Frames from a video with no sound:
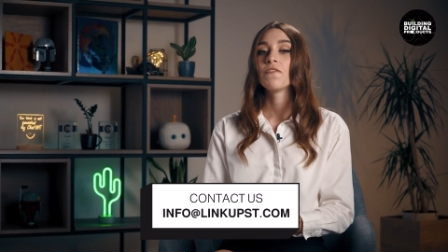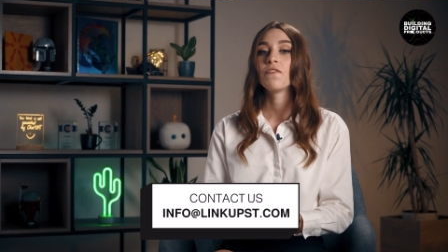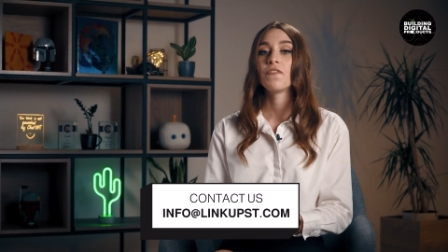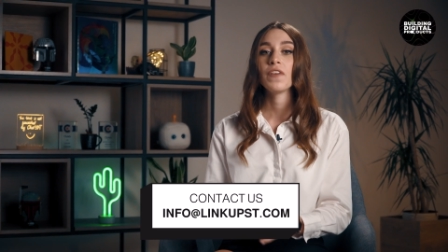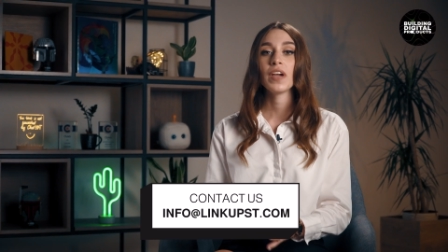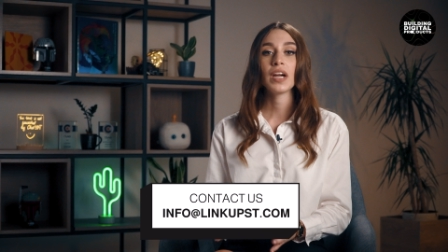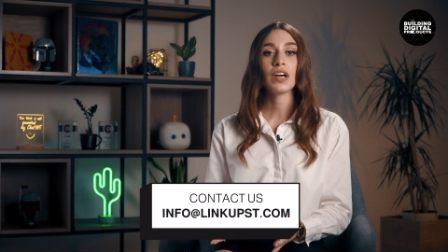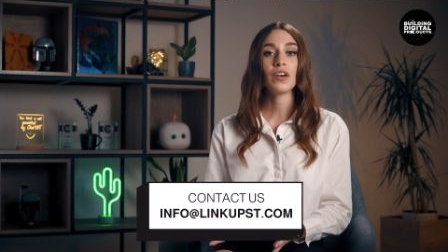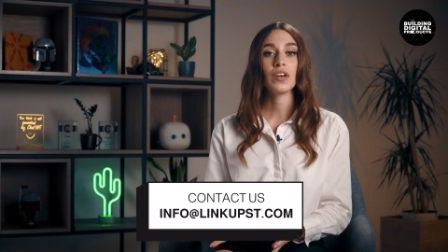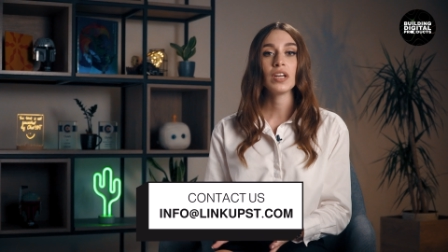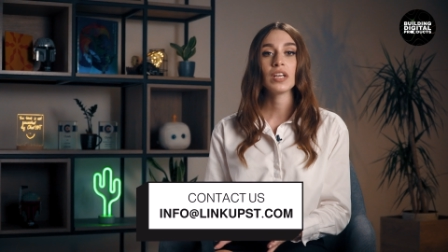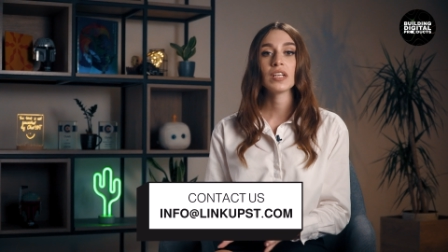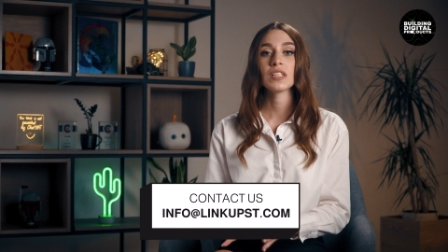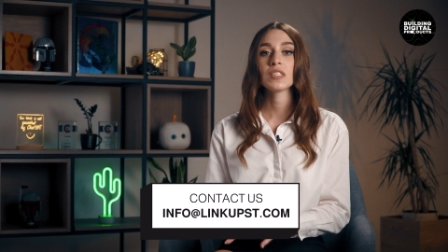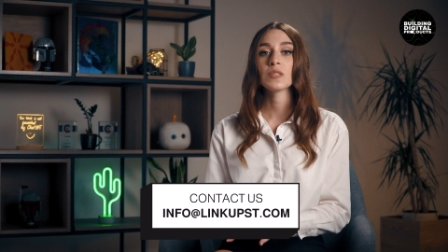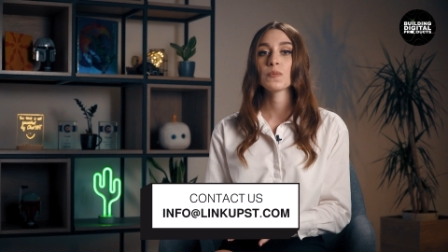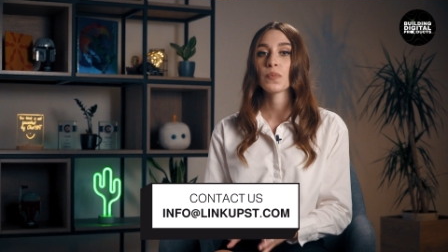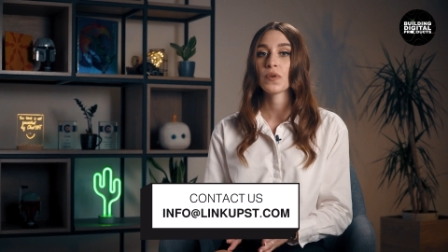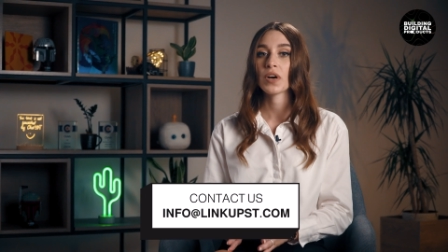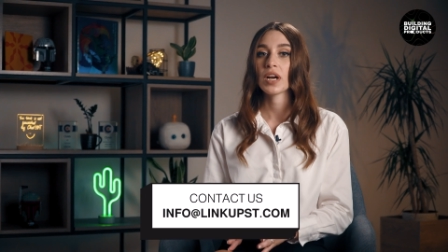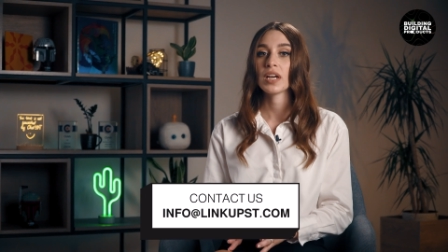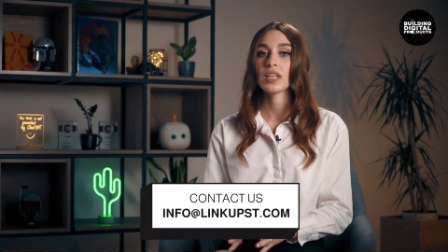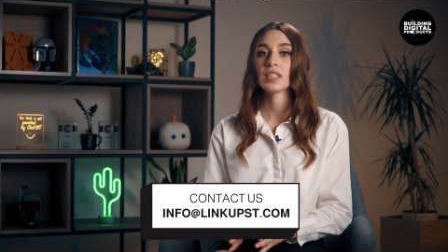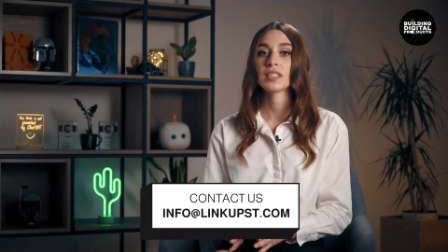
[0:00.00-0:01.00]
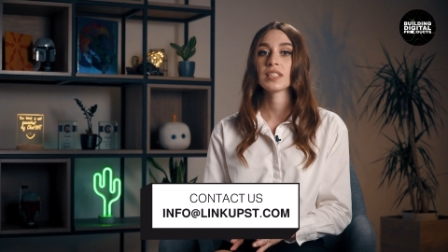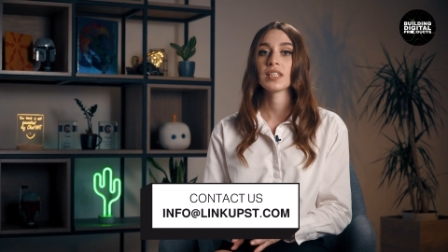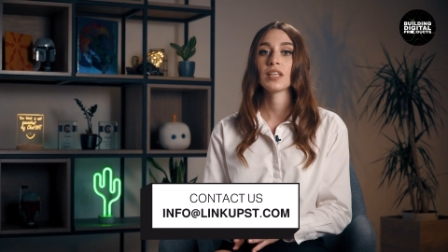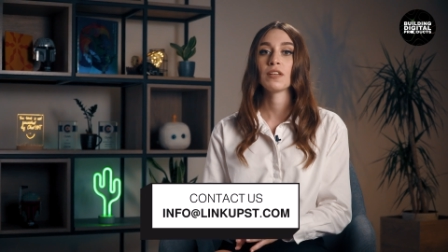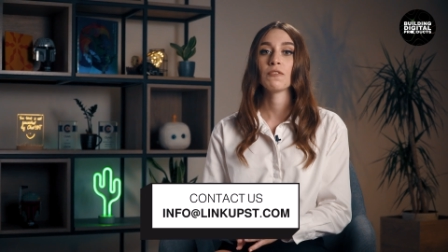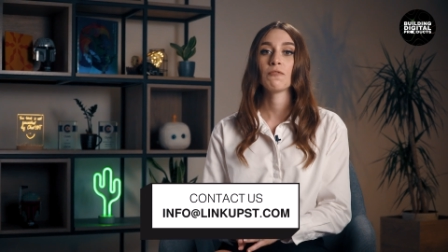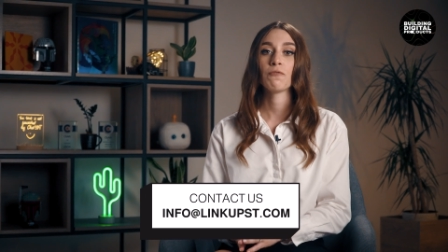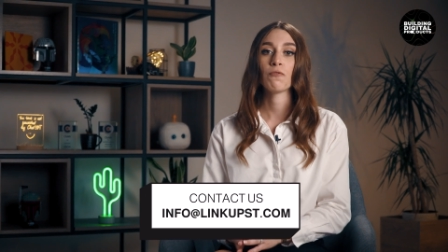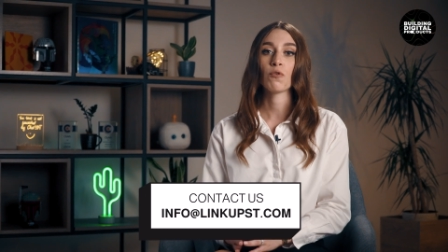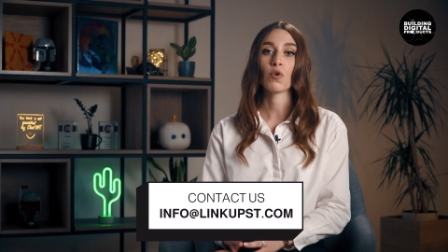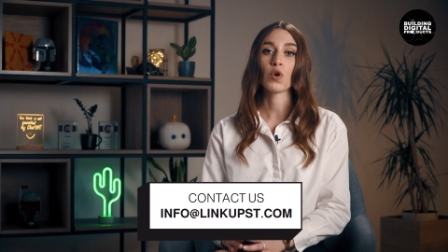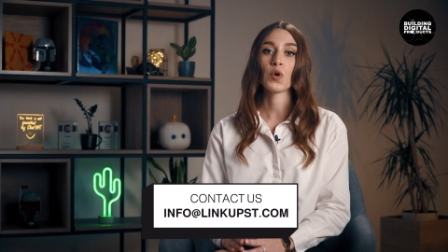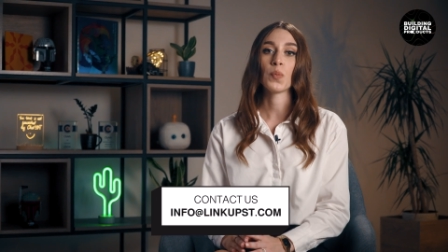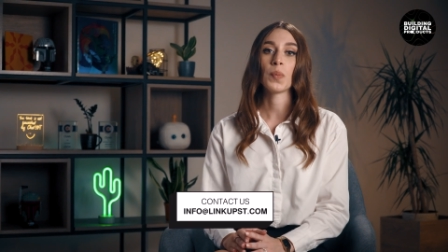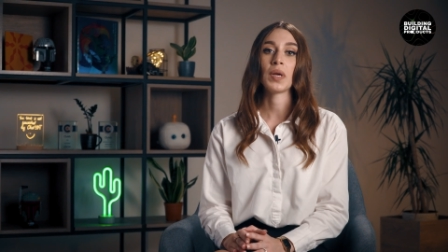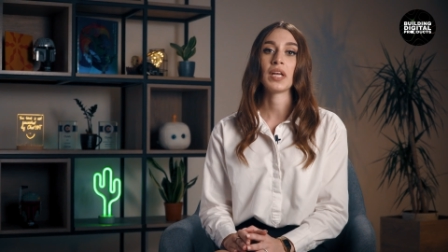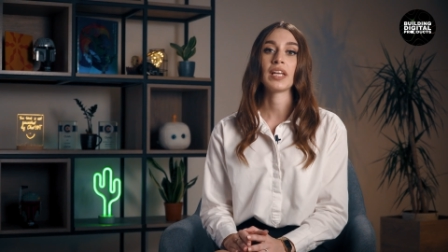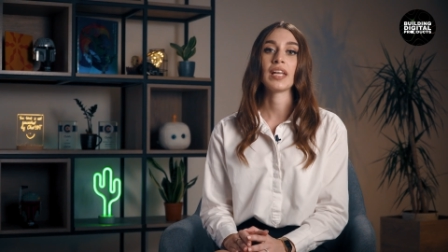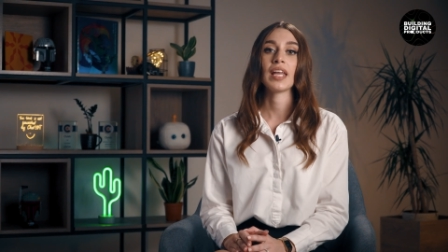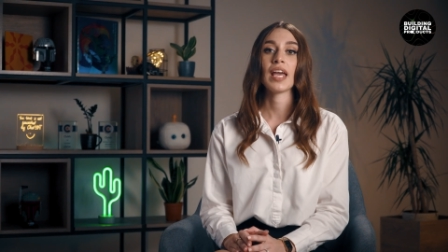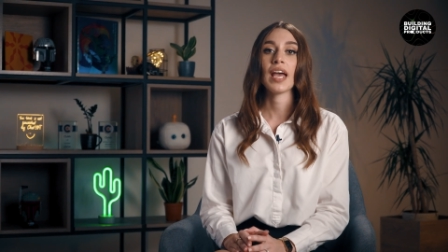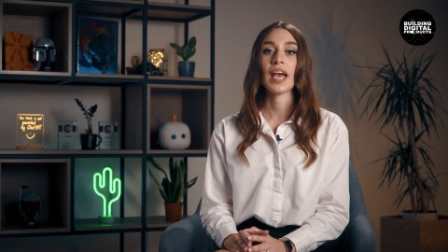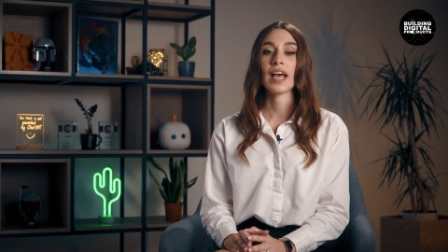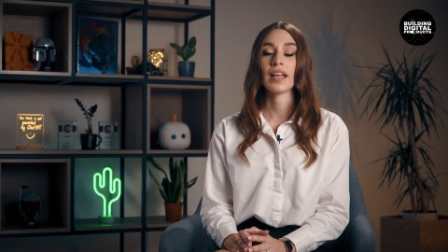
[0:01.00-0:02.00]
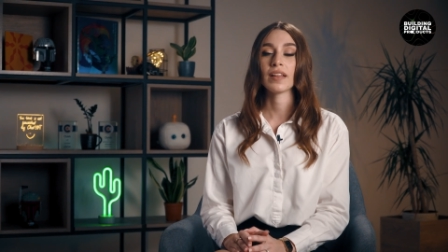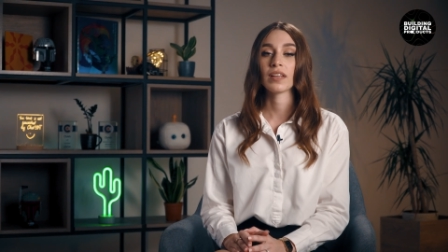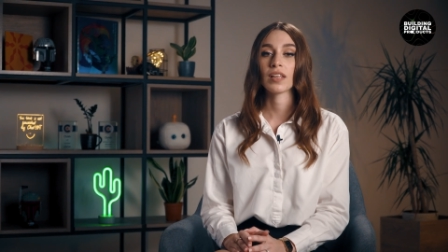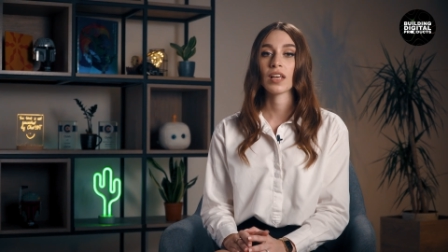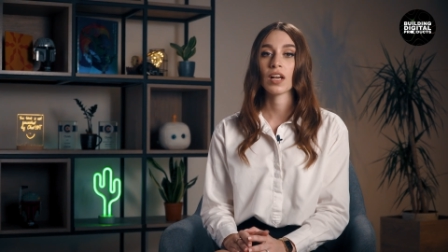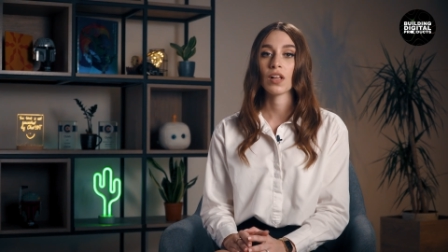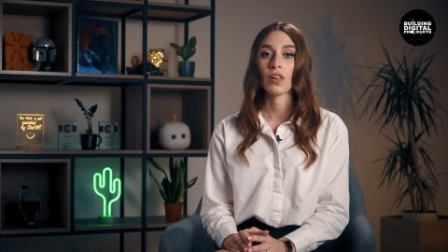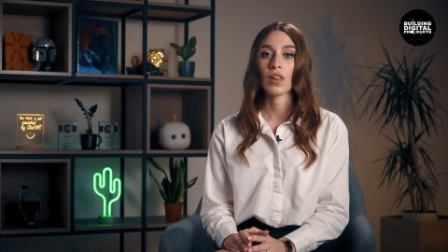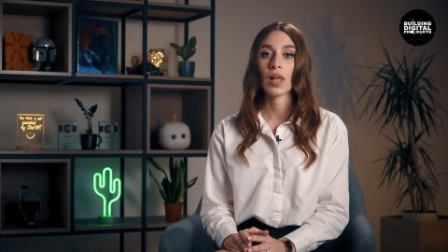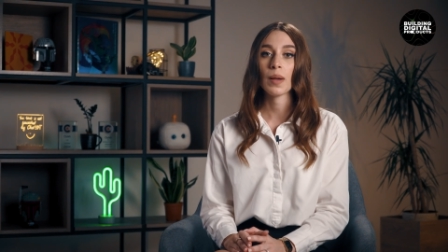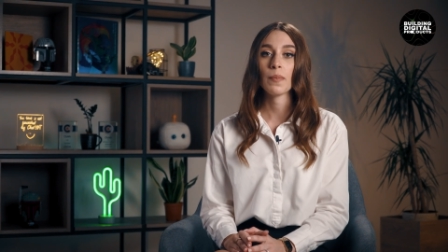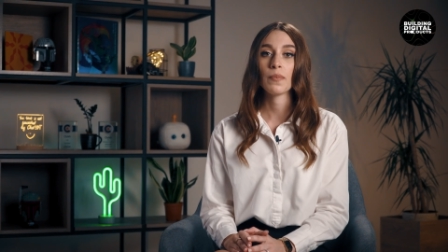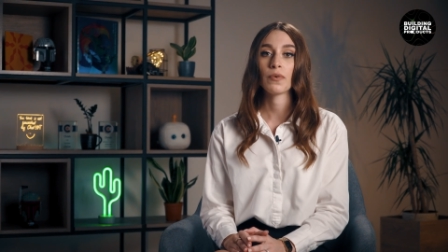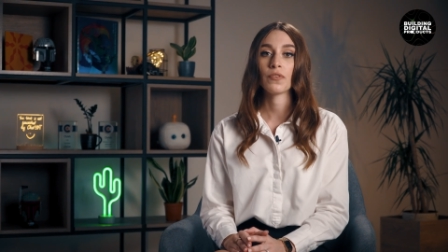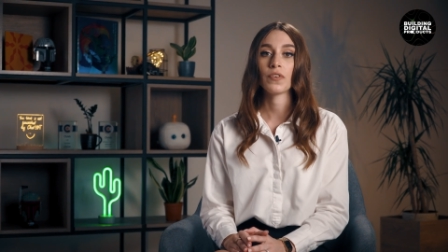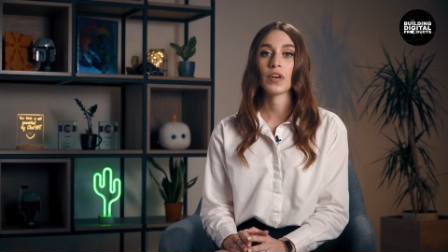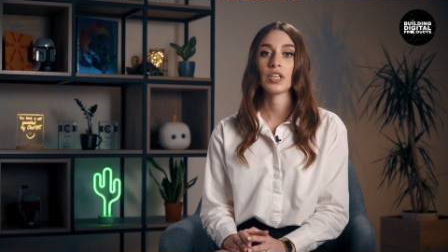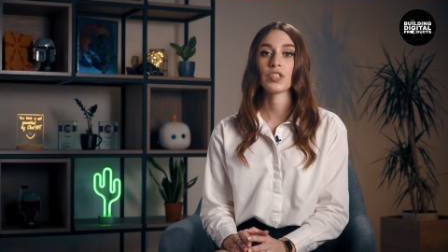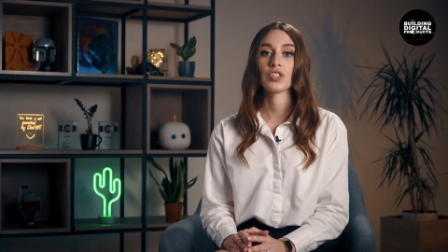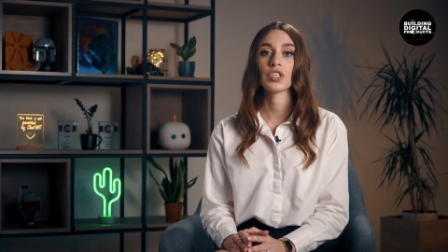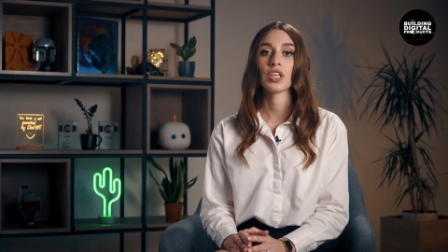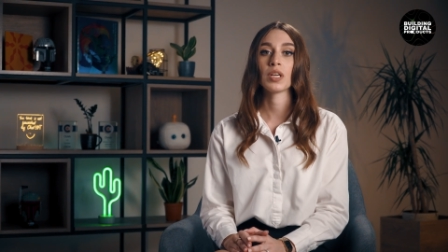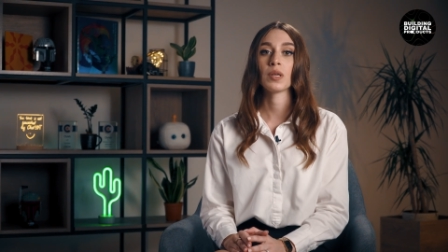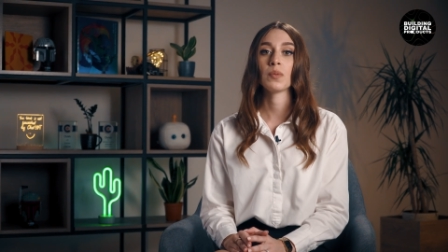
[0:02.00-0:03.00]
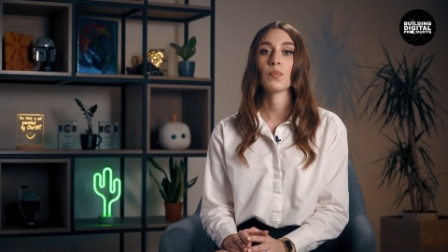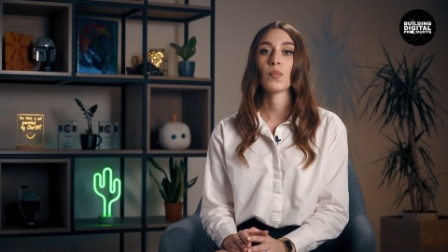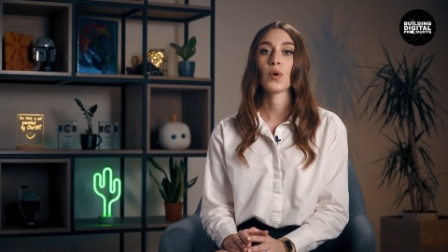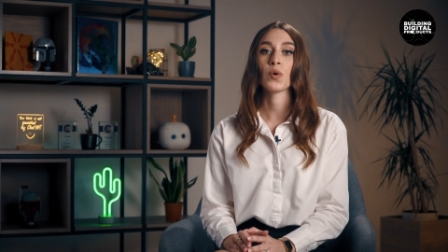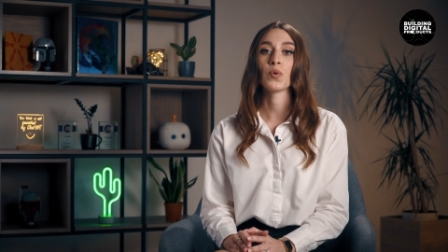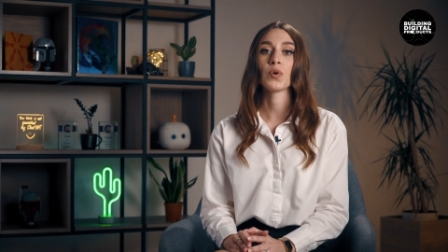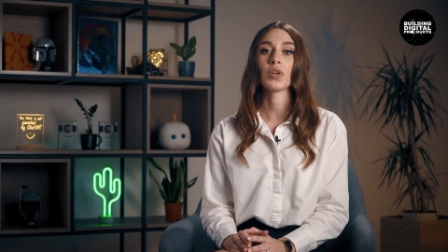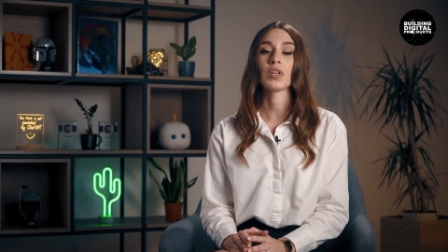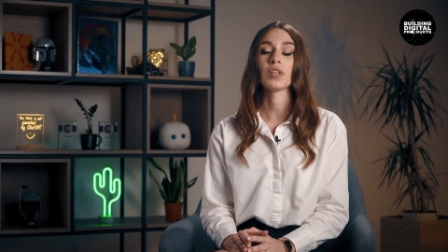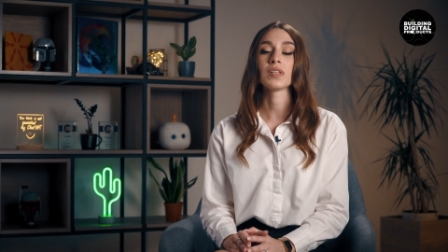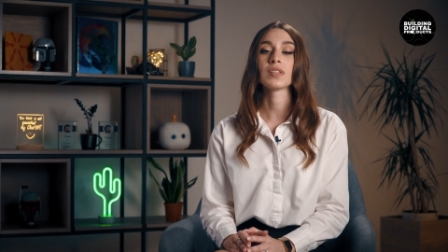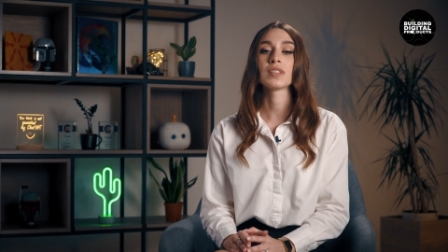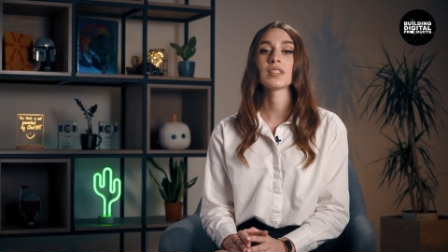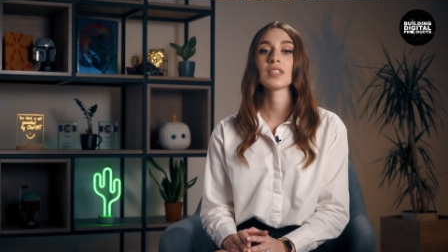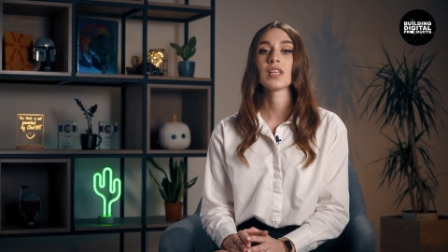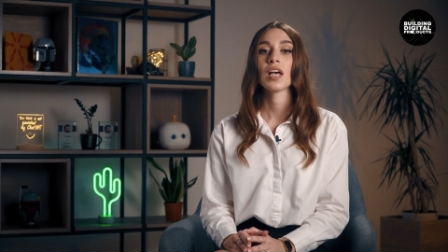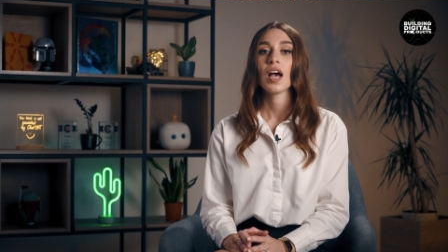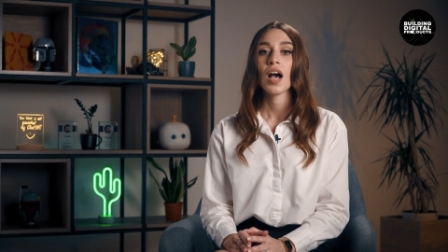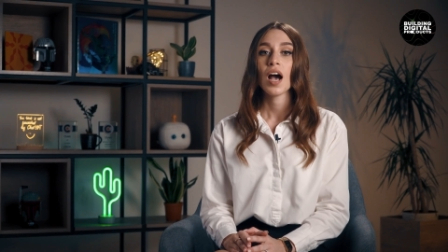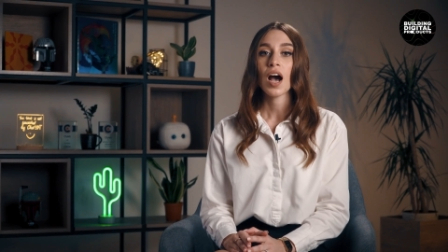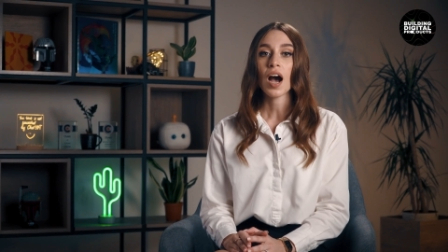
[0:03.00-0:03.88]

various pricing, forming, and collaboration models